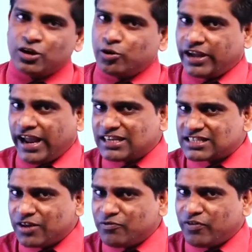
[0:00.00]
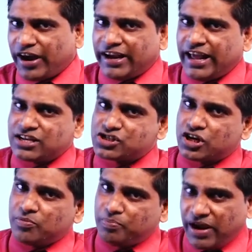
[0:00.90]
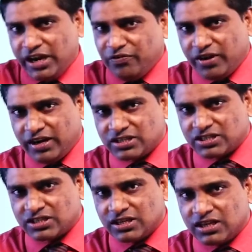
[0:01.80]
To get some financial benefits